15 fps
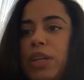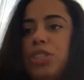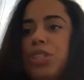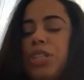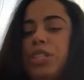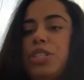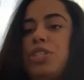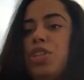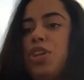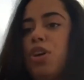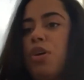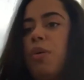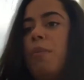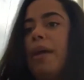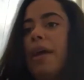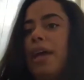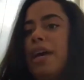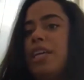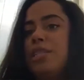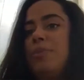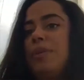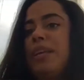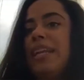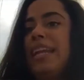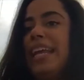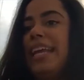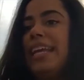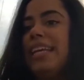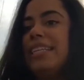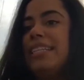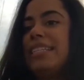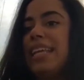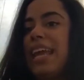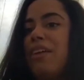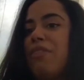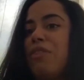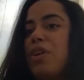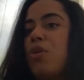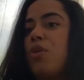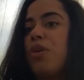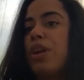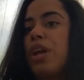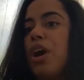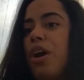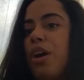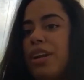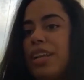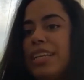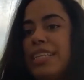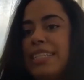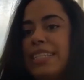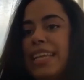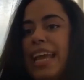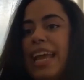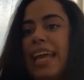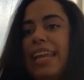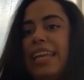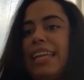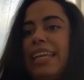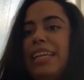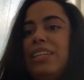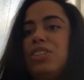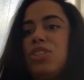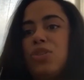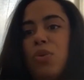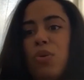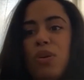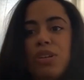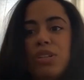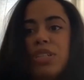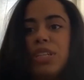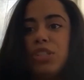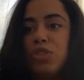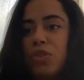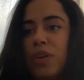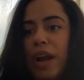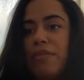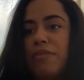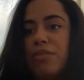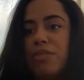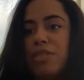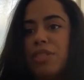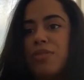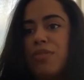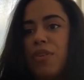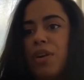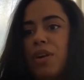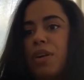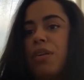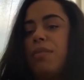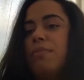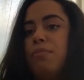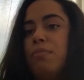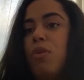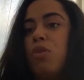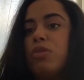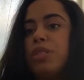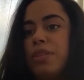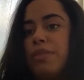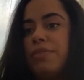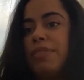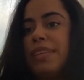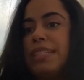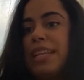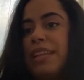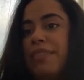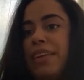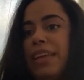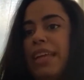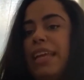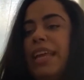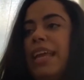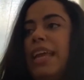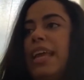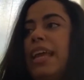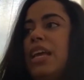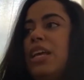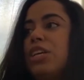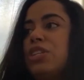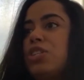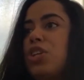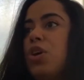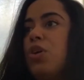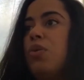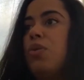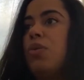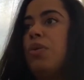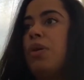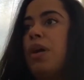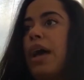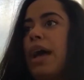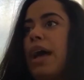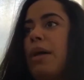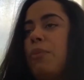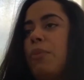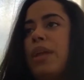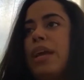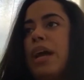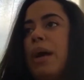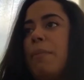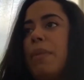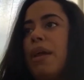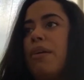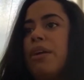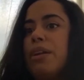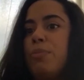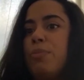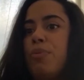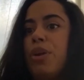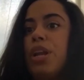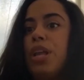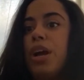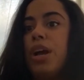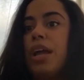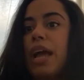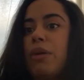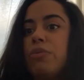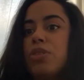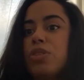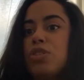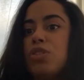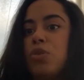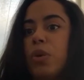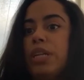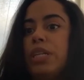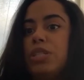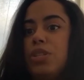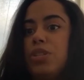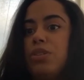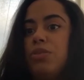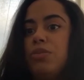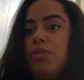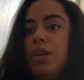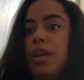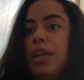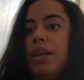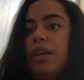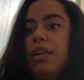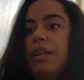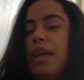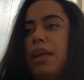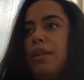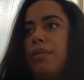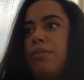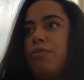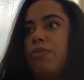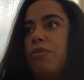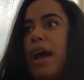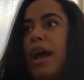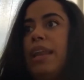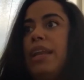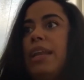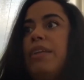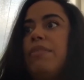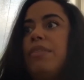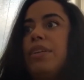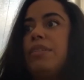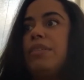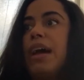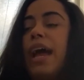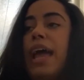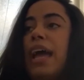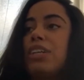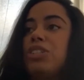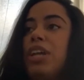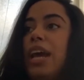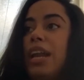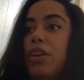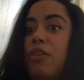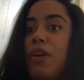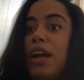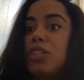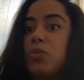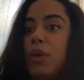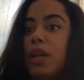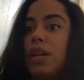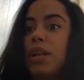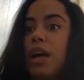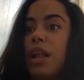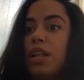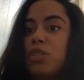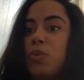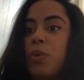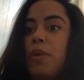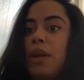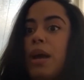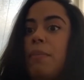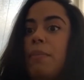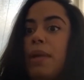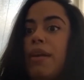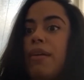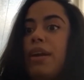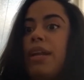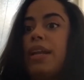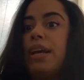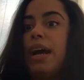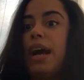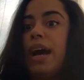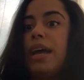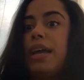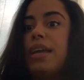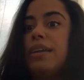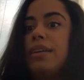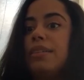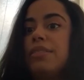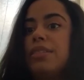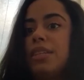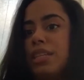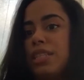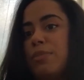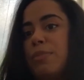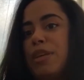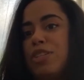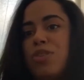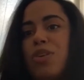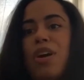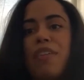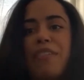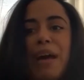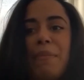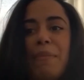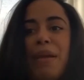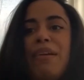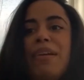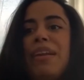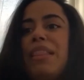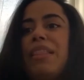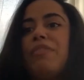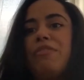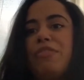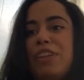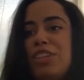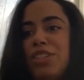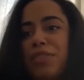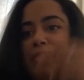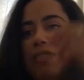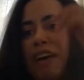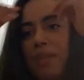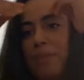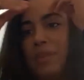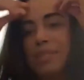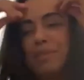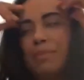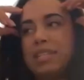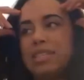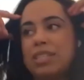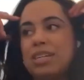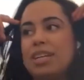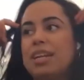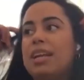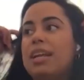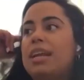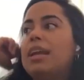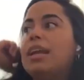question. So, my husband is a recording artist and he tours and travels for most of his living. So, we got married pretty young. I was 22 and I didn't even, I actually hadn't graduated college when we got married. I took a semester off, got married, and then finished the following semester.